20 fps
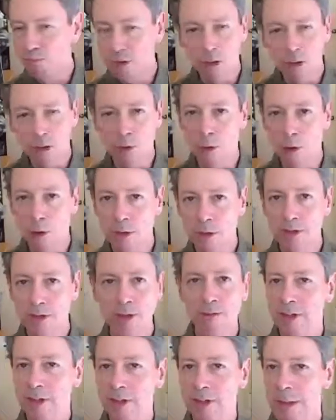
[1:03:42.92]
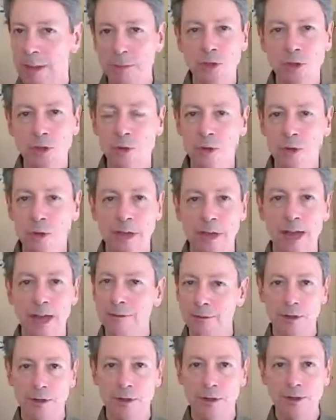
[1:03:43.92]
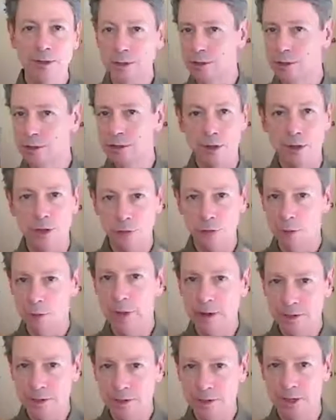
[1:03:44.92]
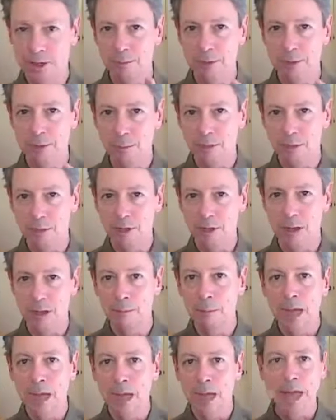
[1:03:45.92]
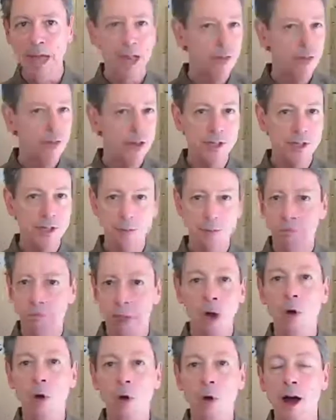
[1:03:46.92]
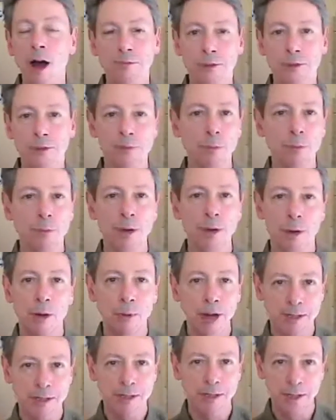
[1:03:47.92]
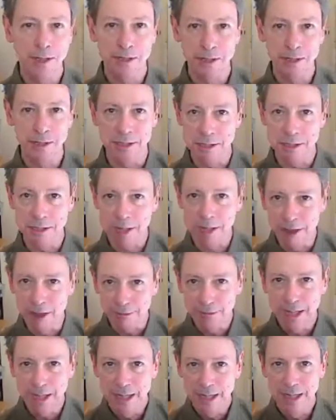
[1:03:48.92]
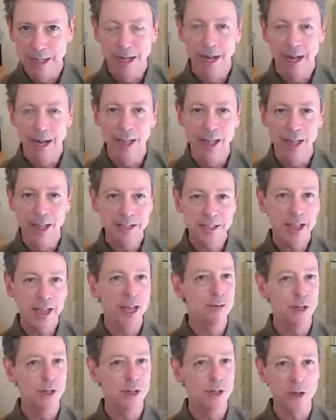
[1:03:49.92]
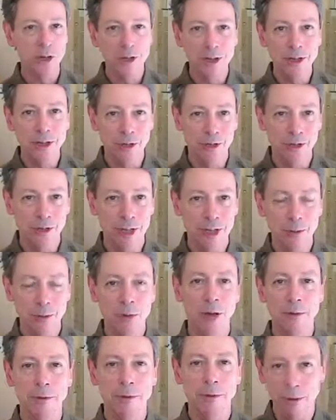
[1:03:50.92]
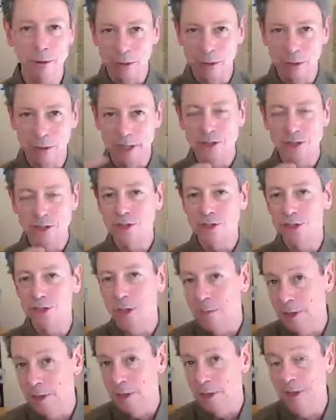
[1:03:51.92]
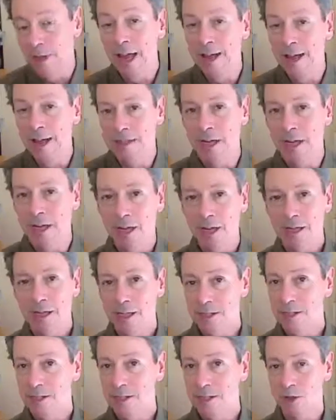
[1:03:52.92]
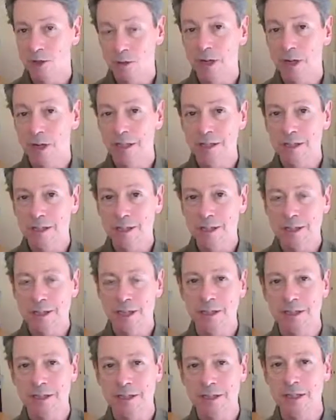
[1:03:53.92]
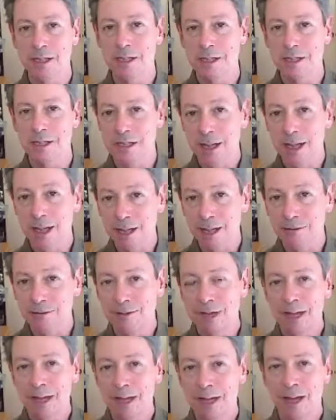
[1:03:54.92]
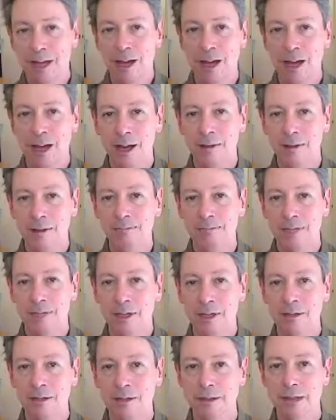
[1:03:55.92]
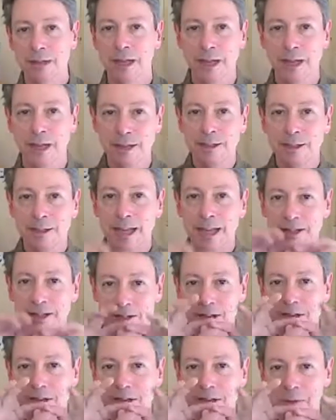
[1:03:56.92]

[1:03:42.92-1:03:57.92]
grossly inflammatory efforts to sort of repair something with them, and they just blow off the repair process itself. Uh, that's kind of a clue that probably the relationship, alas, needs to shrink to the size that it's safe. Uh, the, and that size